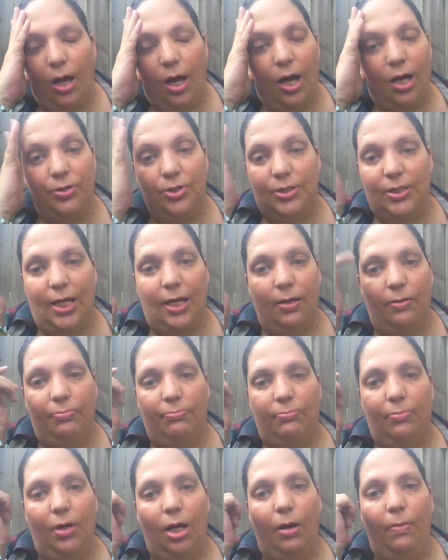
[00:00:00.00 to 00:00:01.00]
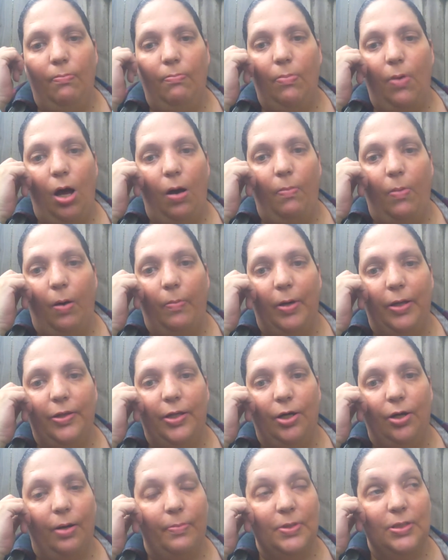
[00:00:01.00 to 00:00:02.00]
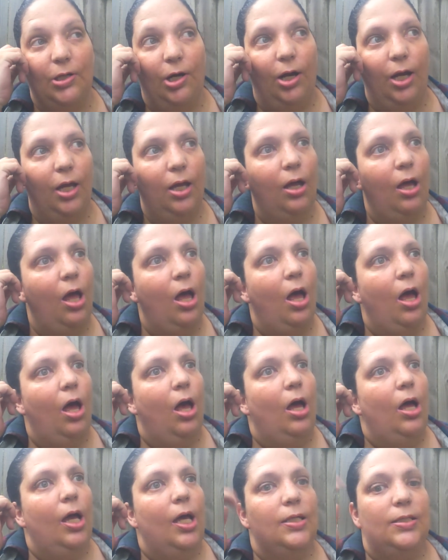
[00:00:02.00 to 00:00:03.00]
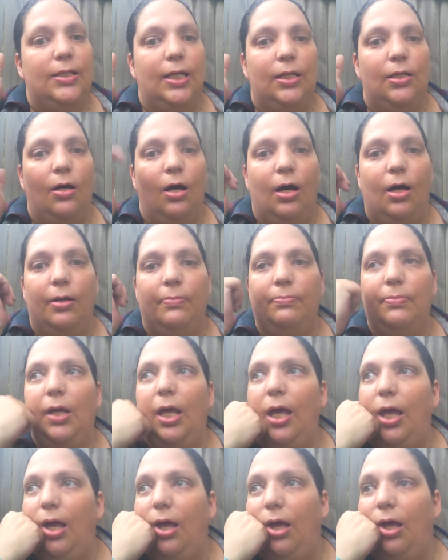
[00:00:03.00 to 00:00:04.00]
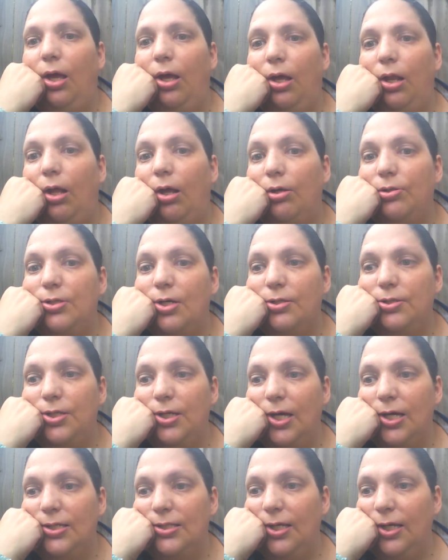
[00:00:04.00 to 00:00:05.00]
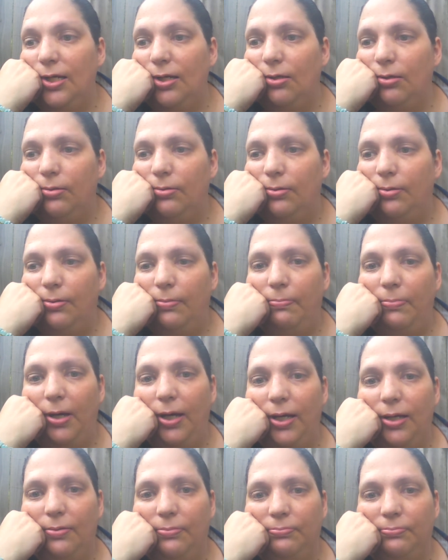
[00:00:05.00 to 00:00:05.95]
I just had a moment there. I'm sorry. It's getting hot. And I'll talk to you guys later. Bye.